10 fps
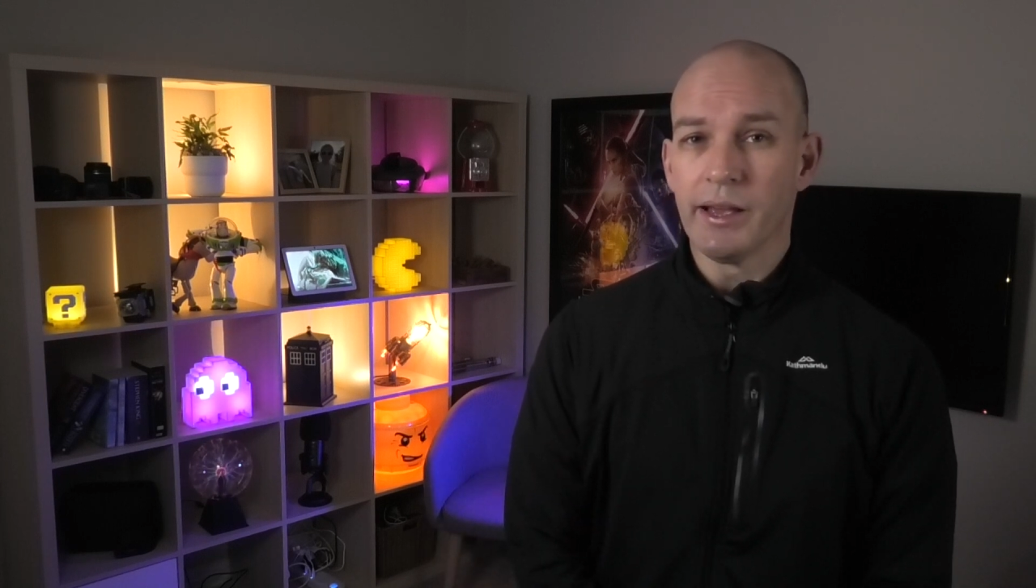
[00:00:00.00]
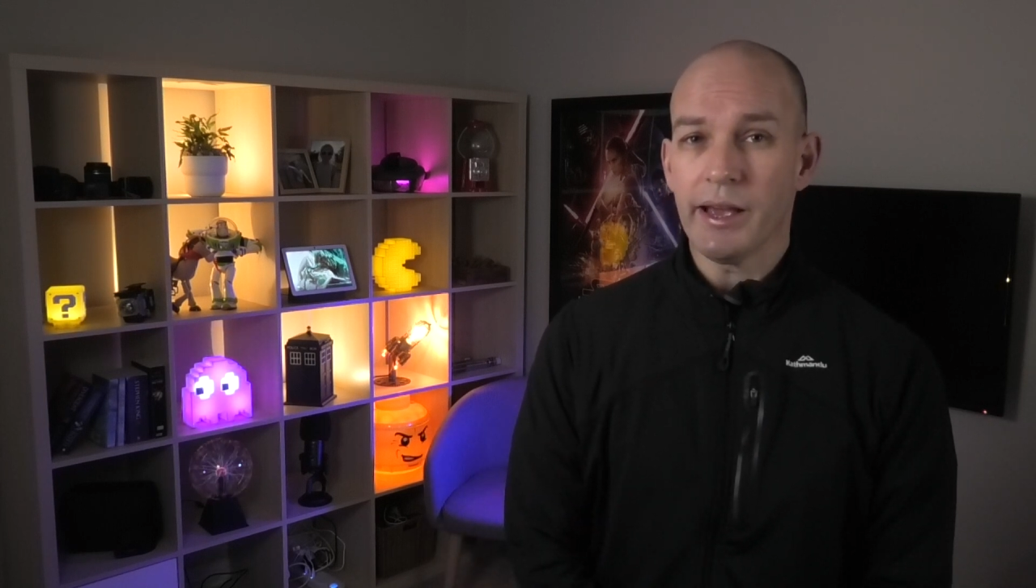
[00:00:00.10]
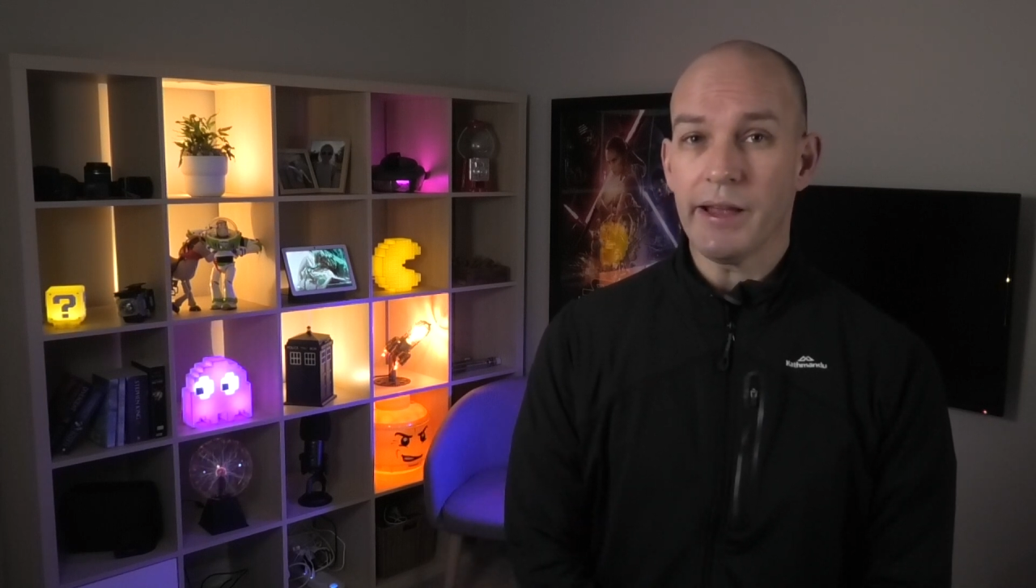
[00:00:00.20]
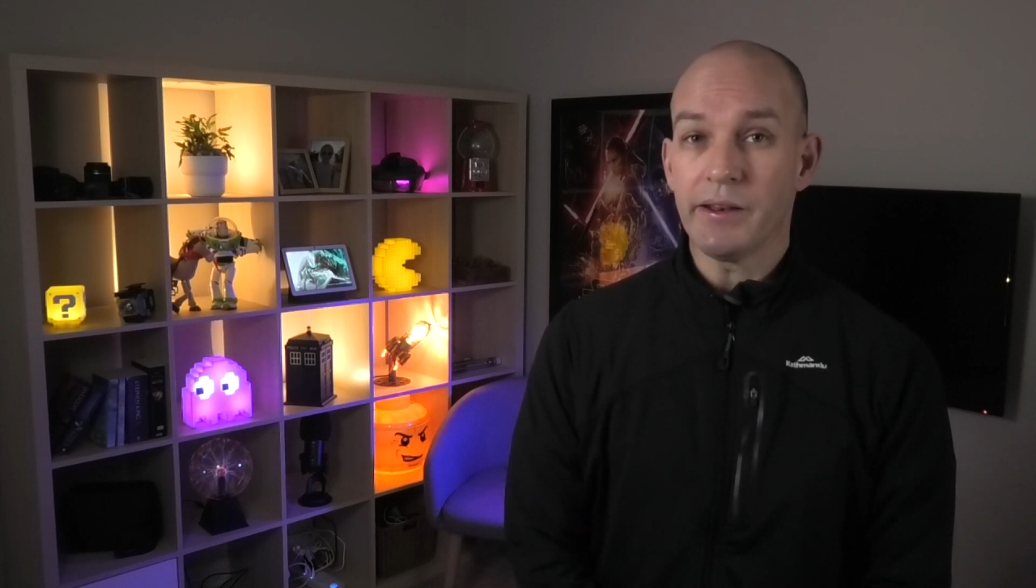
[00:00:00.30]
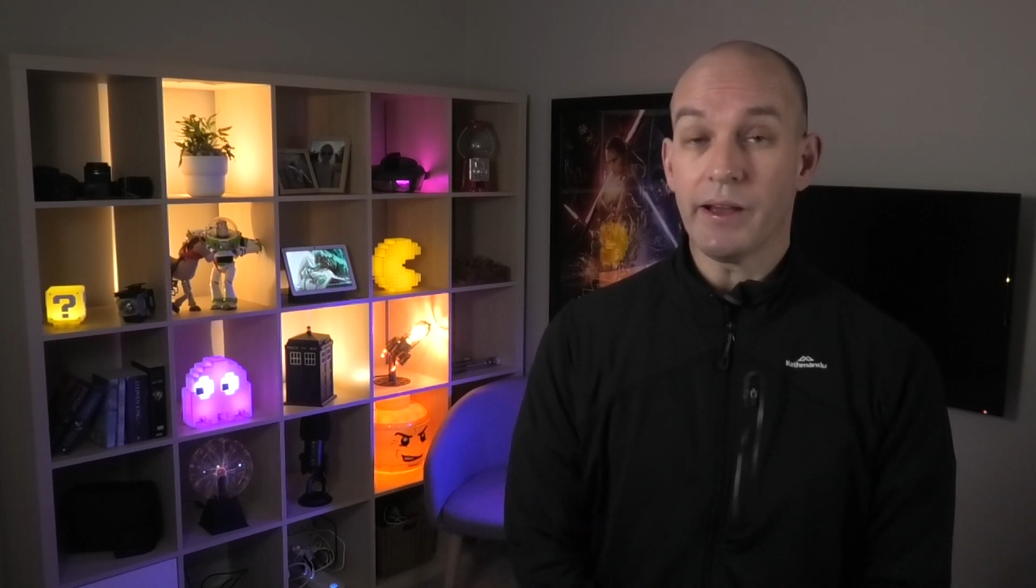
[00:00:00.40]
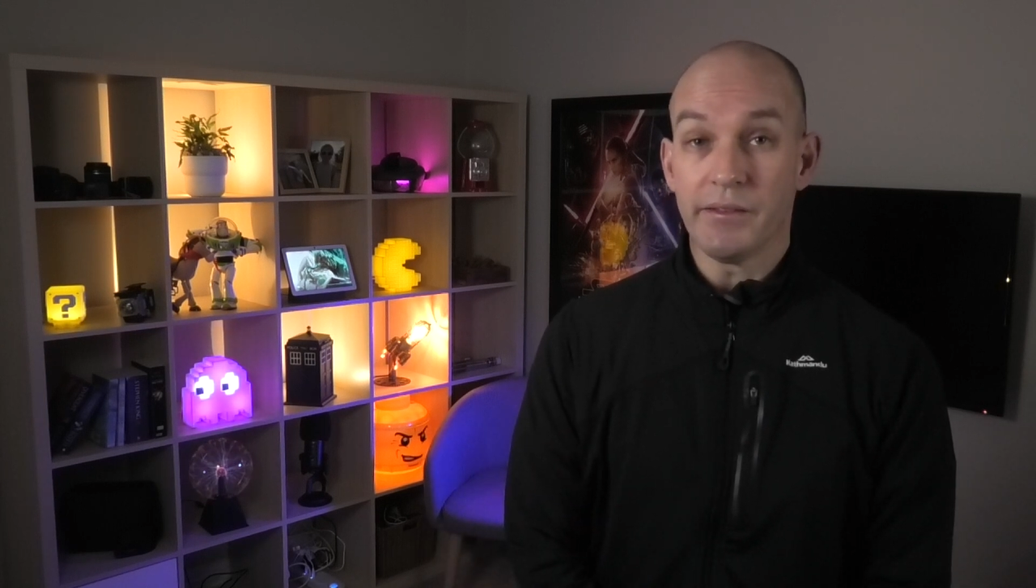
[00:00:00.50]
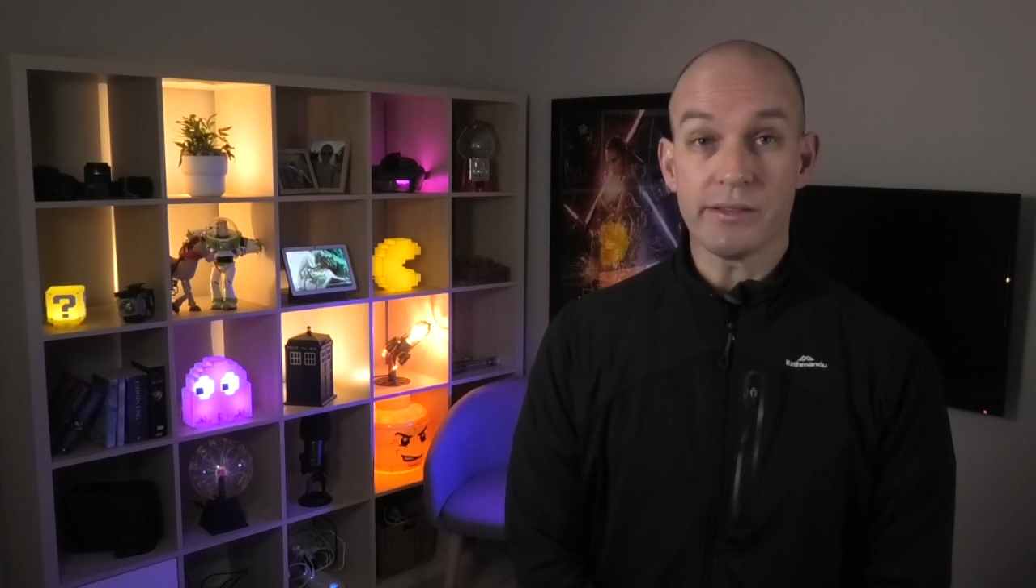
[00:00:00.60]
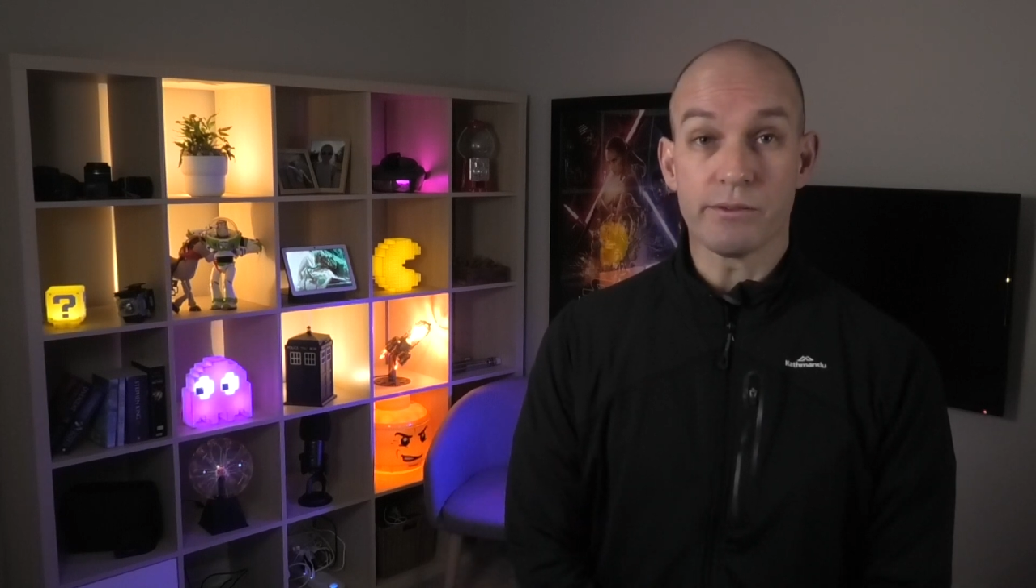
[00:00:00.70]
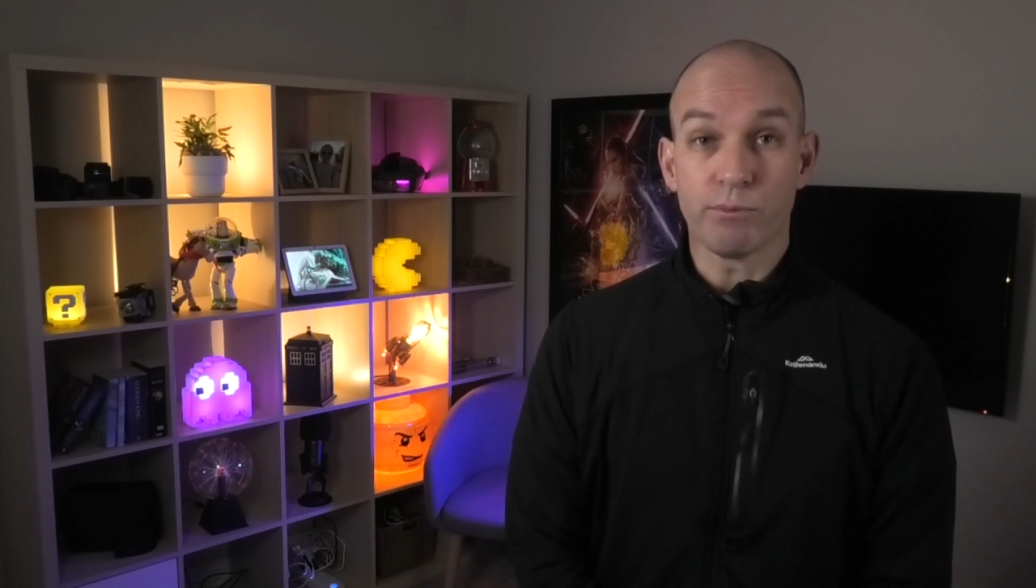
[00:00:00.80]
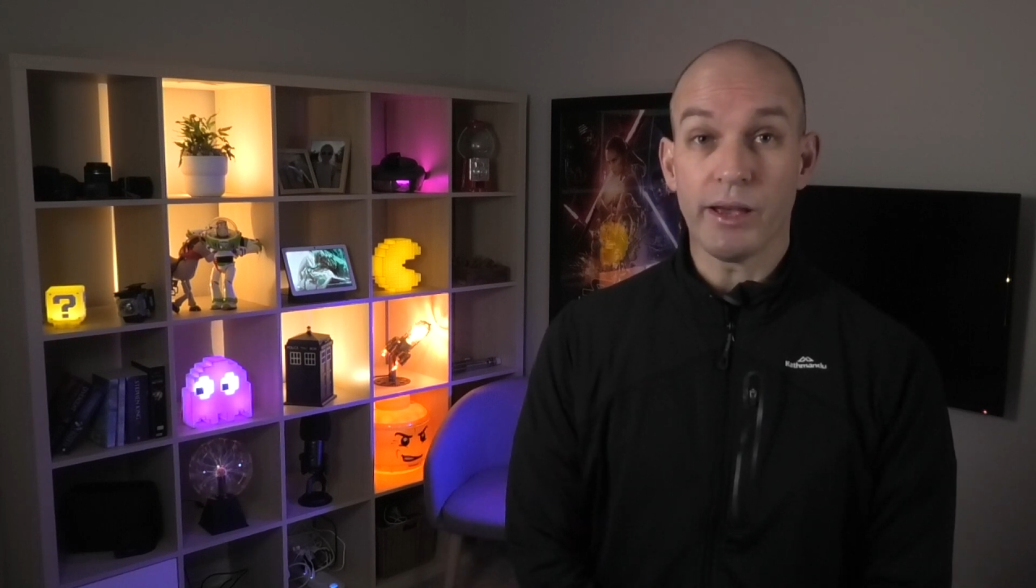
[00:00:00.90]
And this
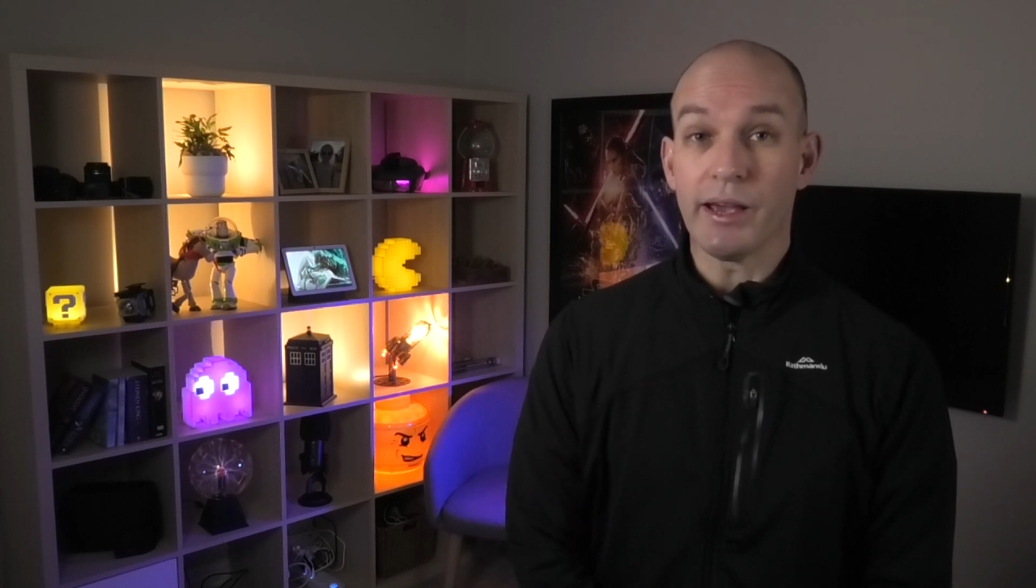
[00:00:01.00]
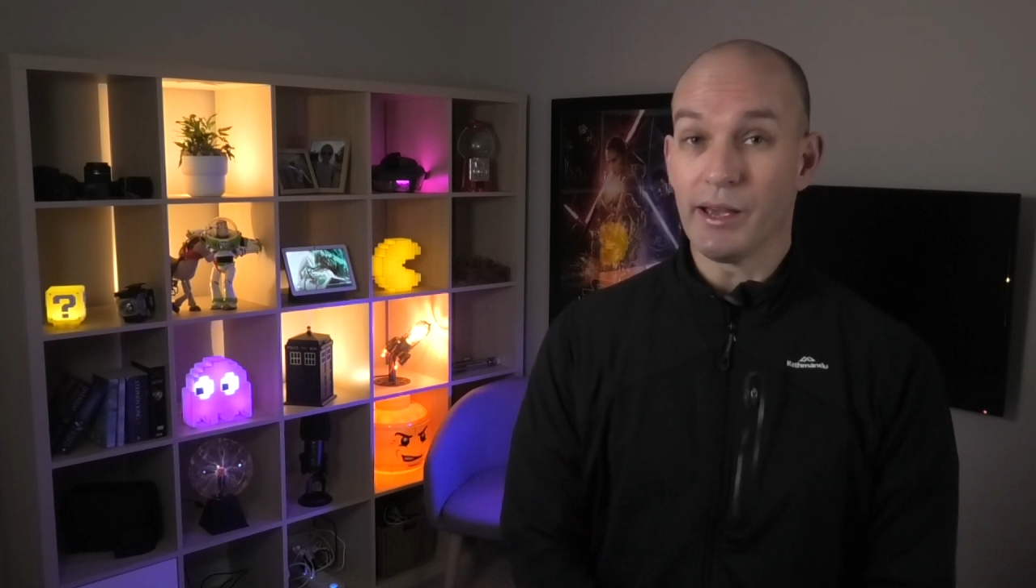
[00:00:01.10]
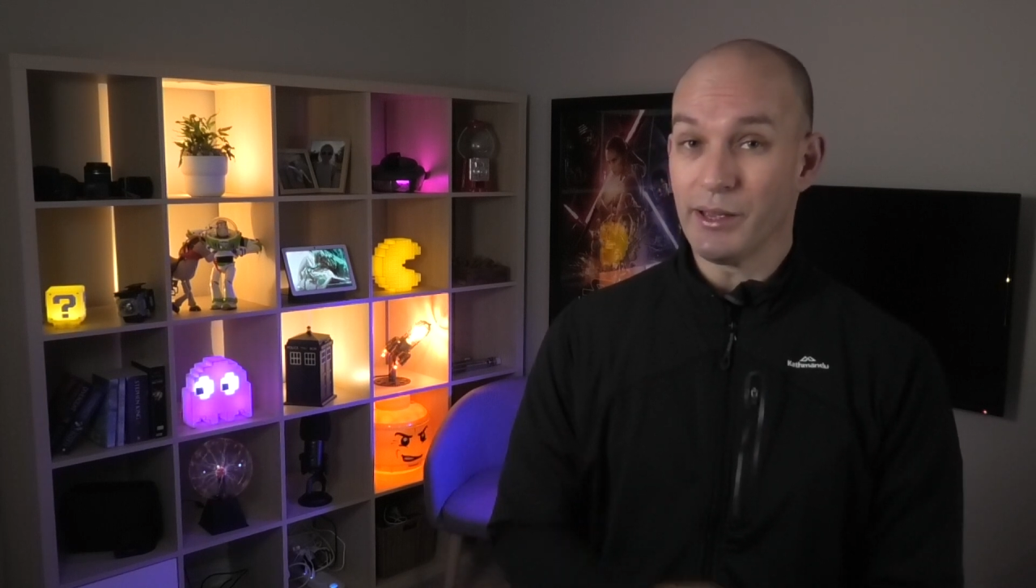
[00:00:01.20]
is where